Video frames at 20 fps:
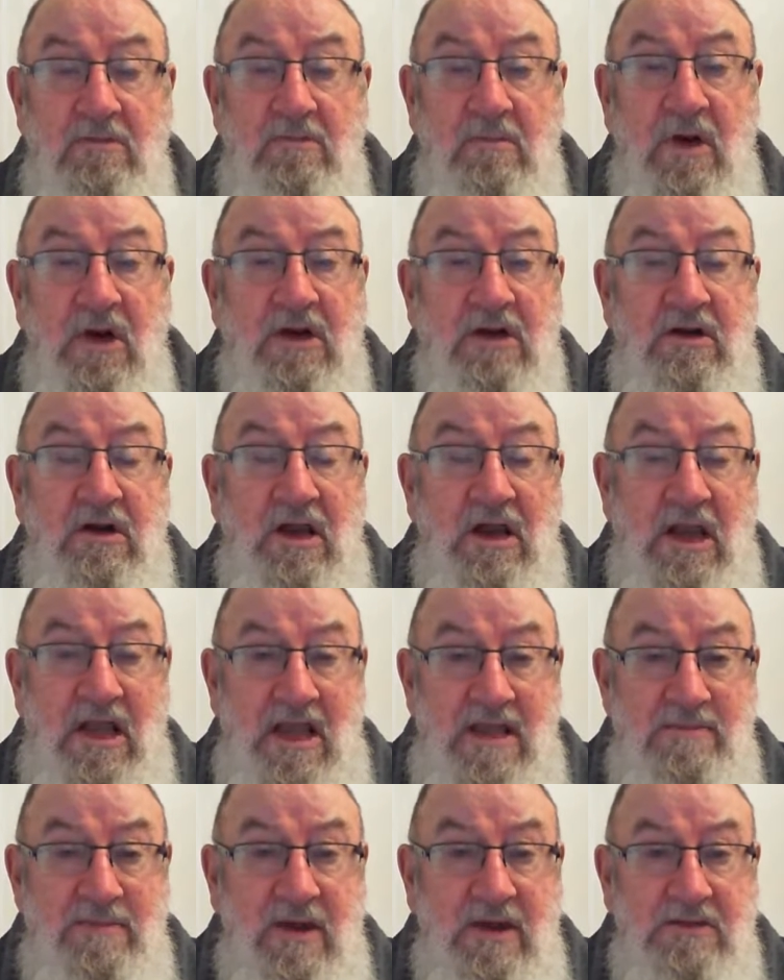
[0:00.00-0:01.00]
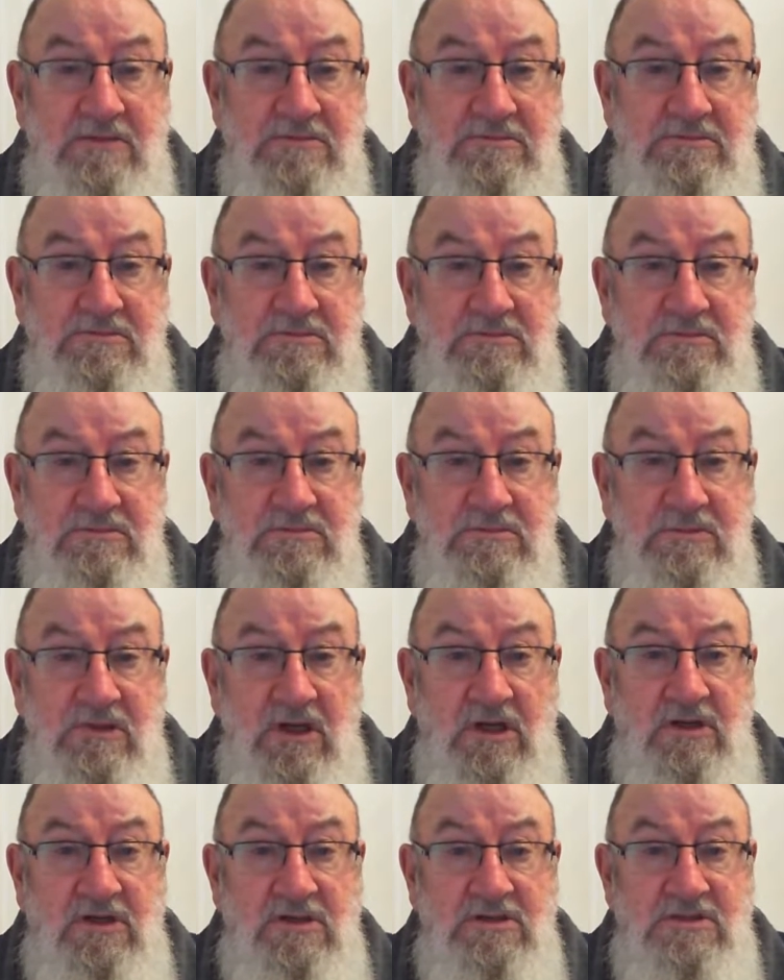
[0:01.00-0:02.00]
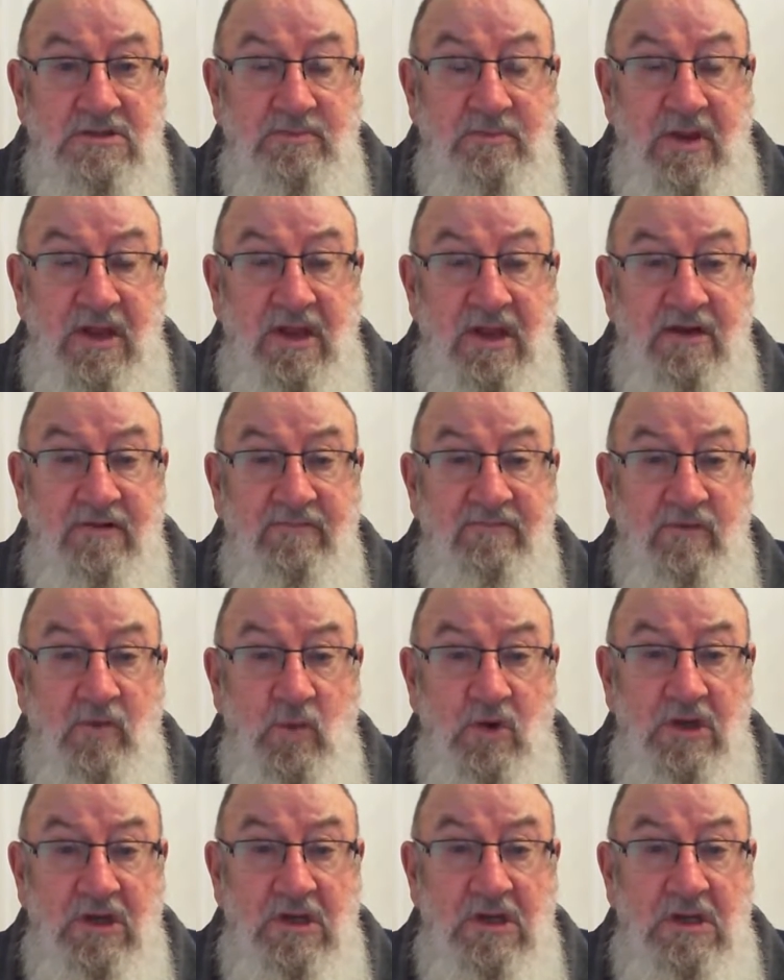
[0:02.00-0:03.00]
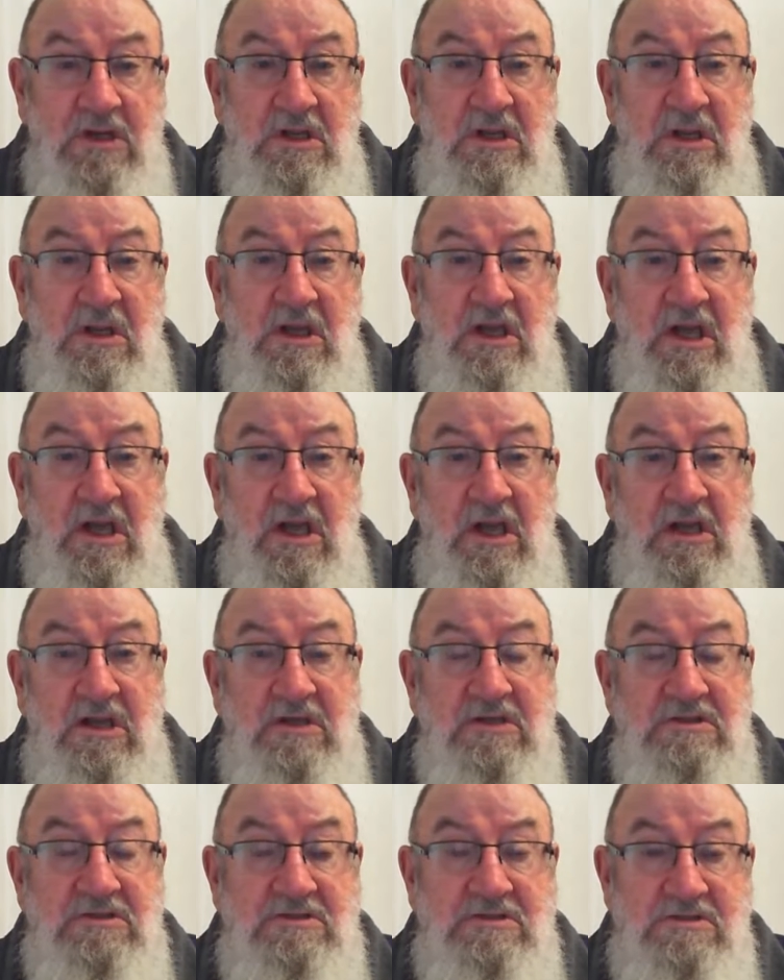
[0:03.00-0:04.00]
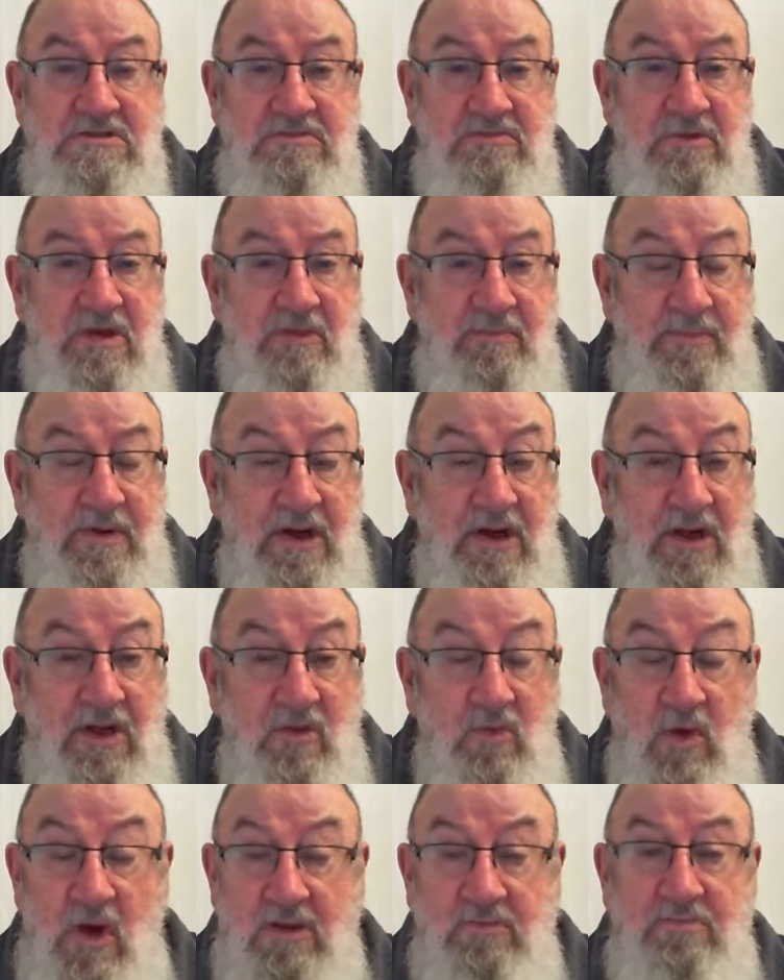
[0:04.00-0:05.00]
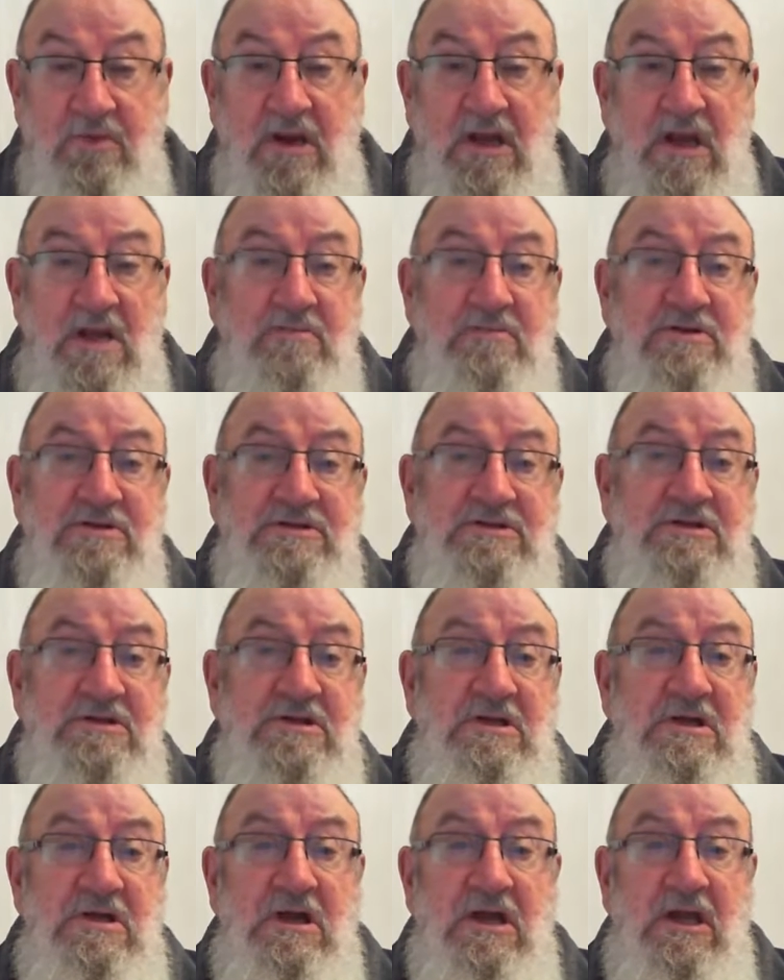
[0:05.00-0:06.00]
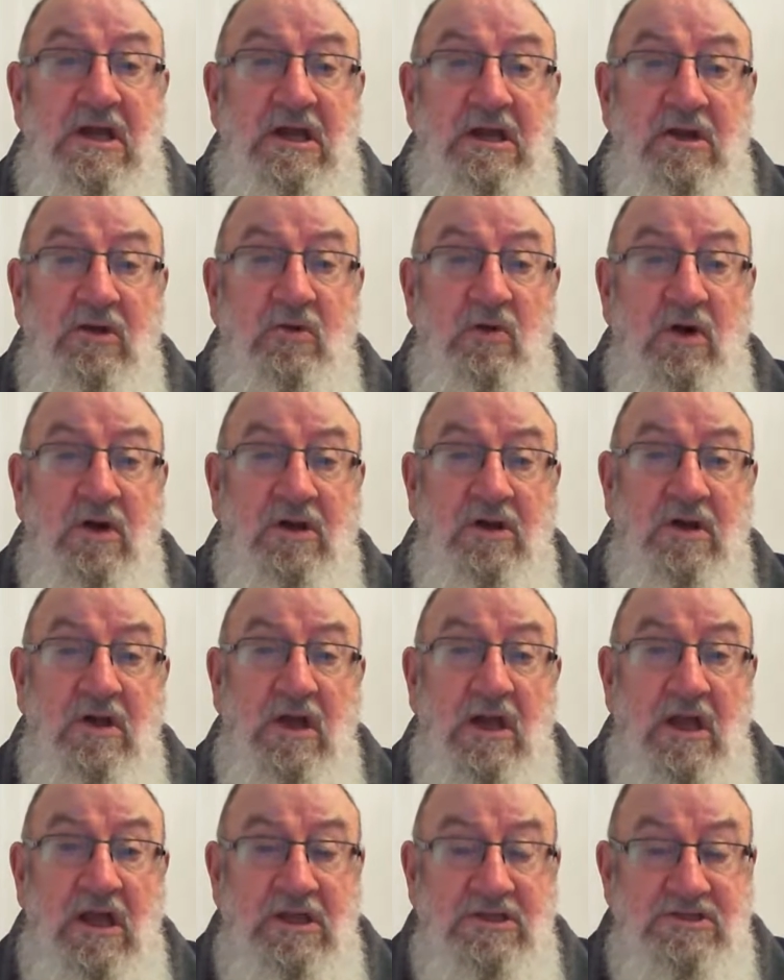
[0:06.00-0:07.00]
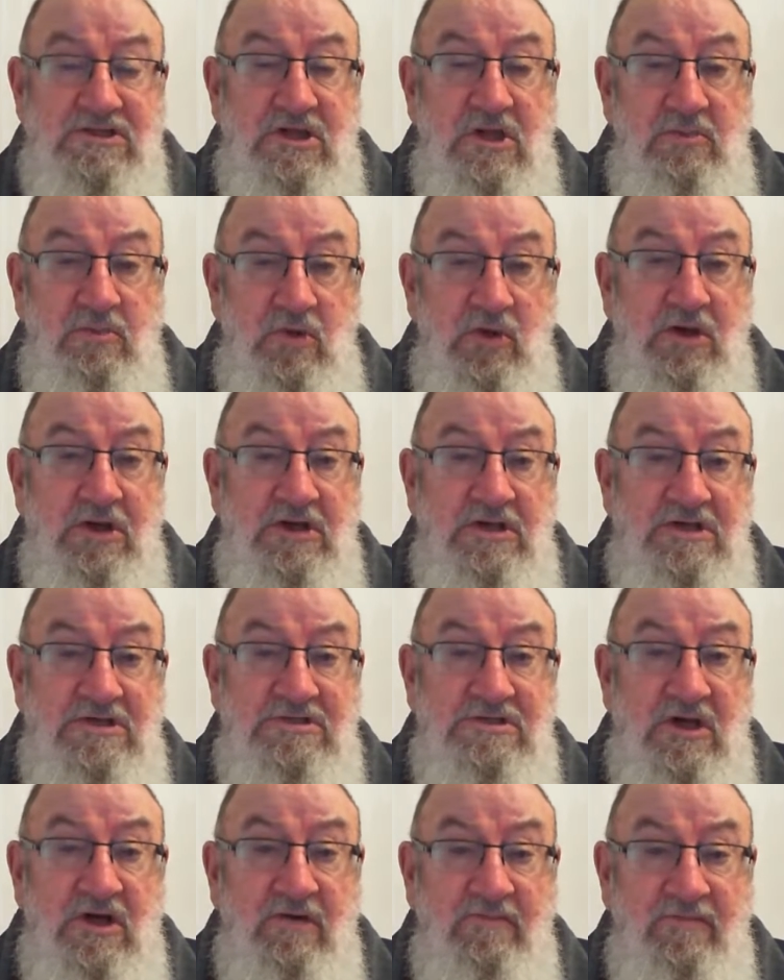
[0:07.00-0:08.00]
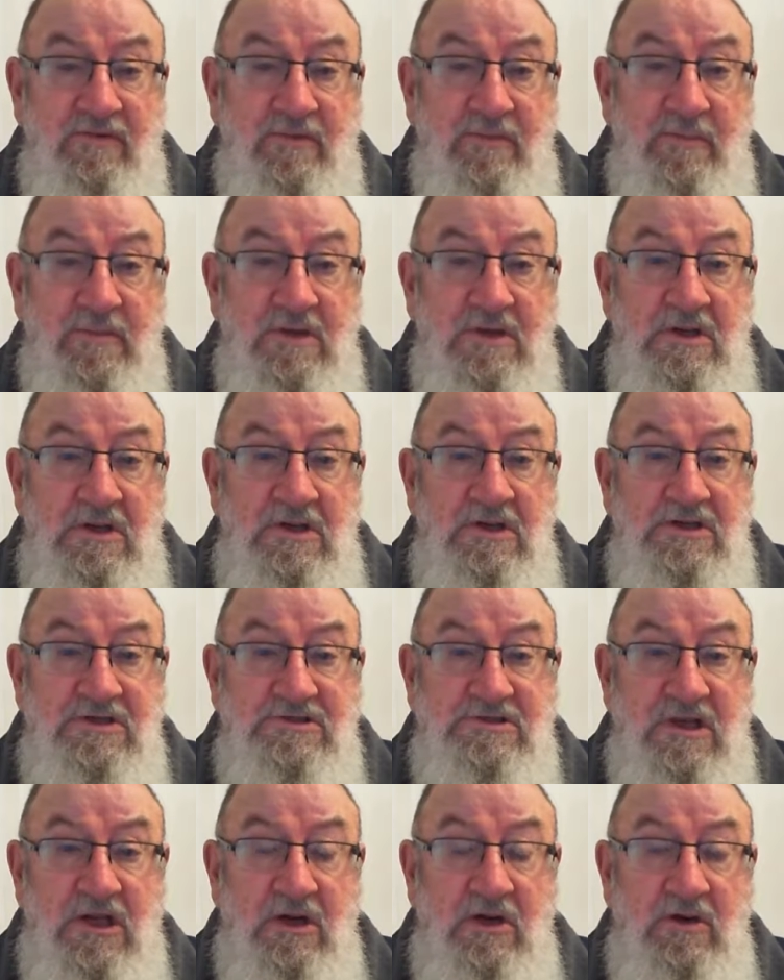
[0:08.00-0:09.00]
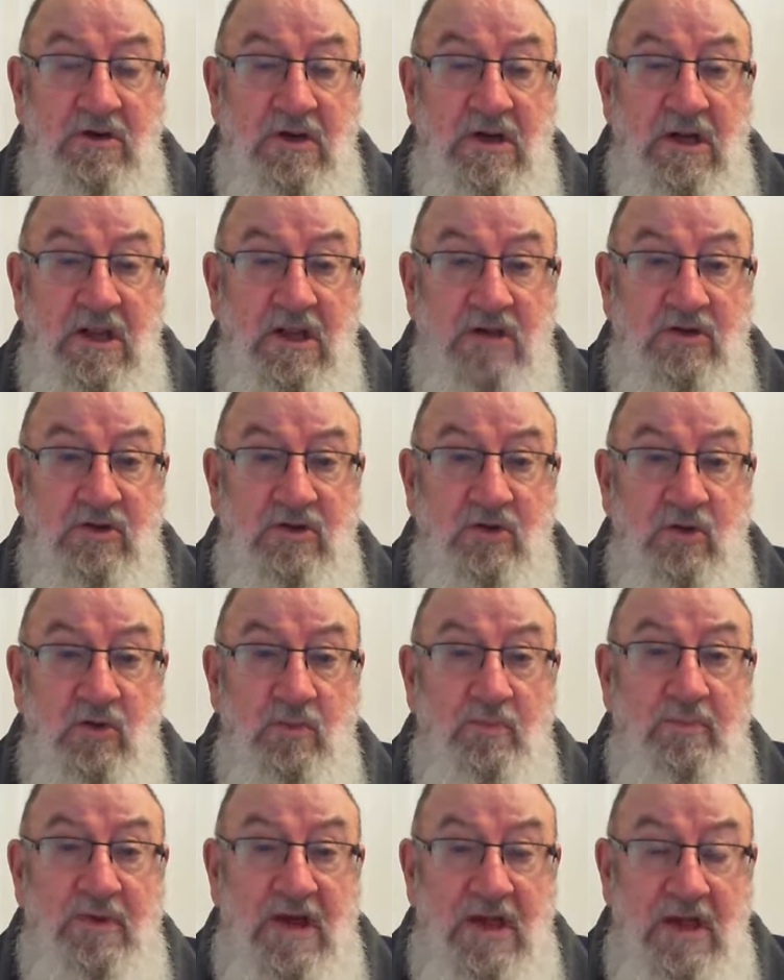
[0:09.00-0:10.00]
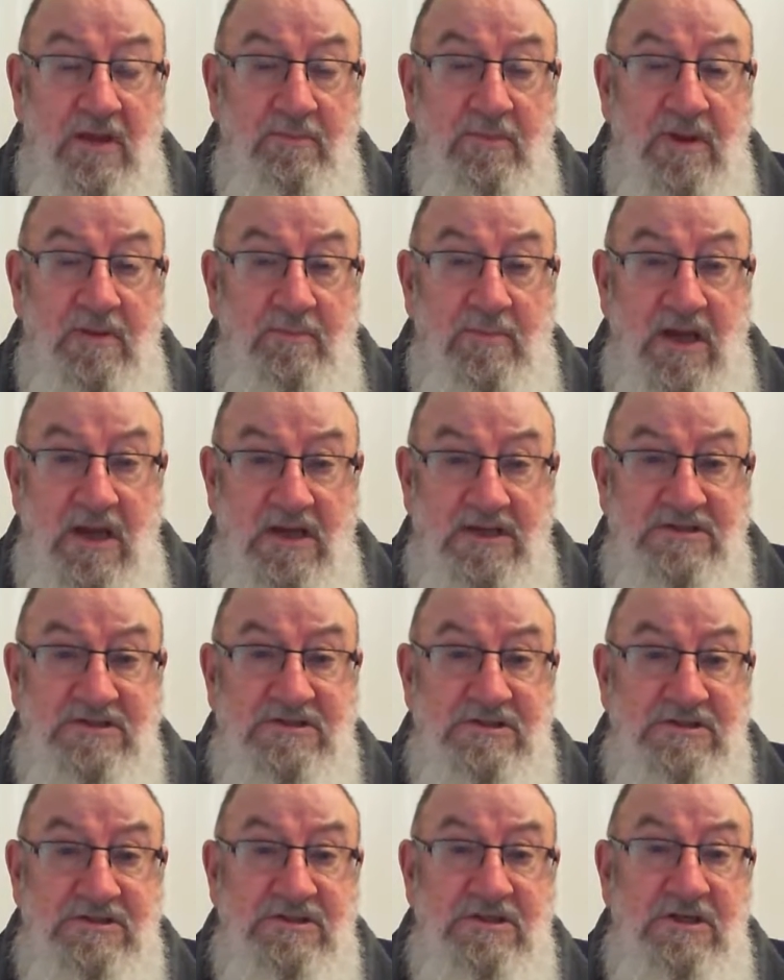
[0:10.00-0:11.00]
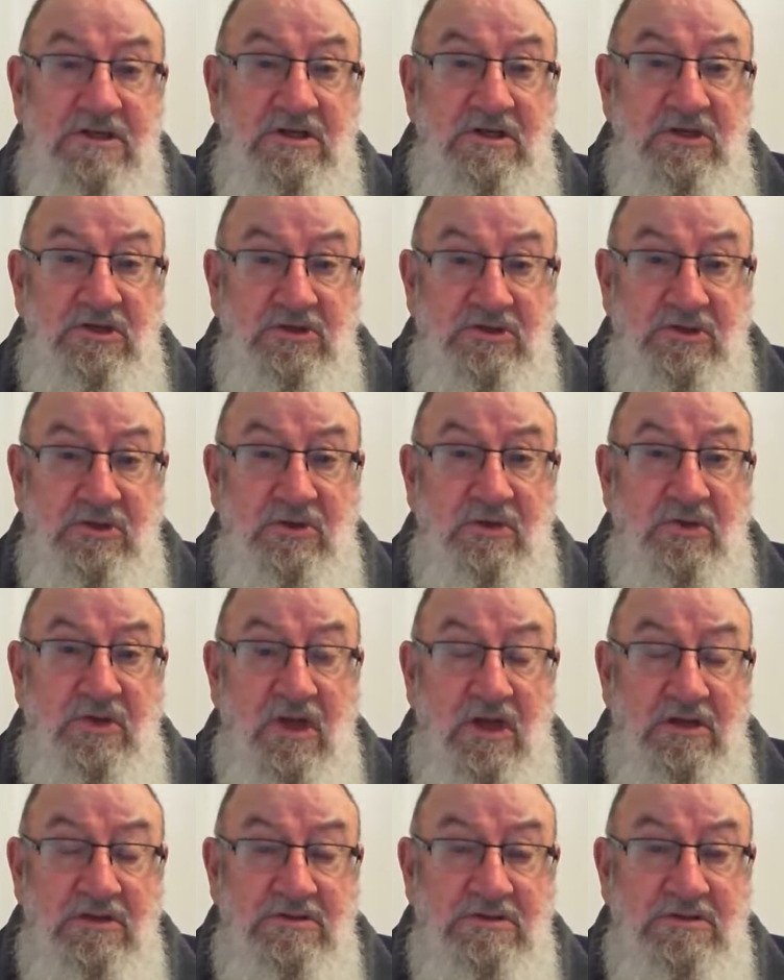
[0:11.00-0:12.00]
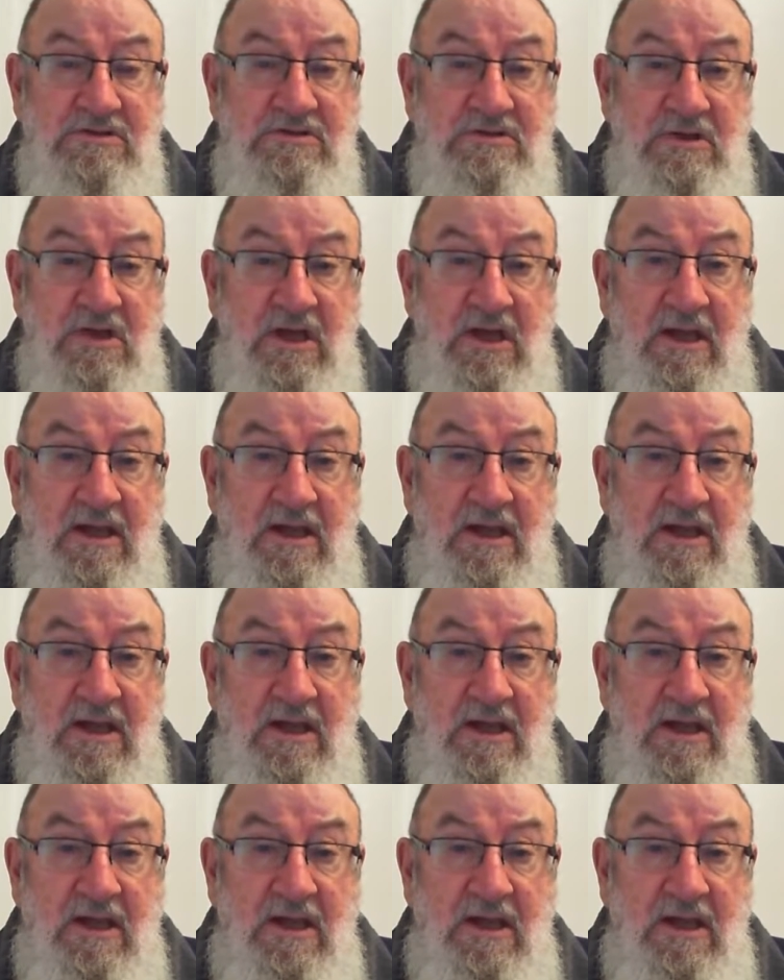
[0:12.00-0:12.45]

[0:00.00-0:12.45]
migrant labour going to Japan for work, and there's apparently quite big numbers and quite large communities of them. So now to be pastors to those